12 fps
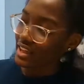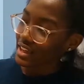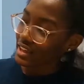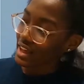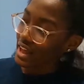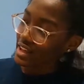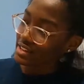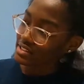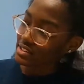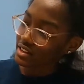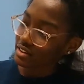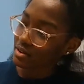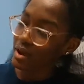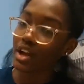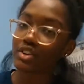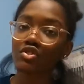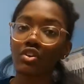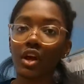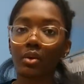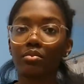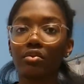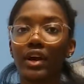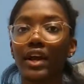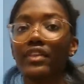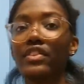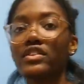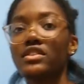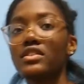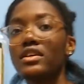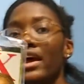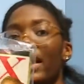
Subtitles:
King X Senegal Extra Long Braid. This is an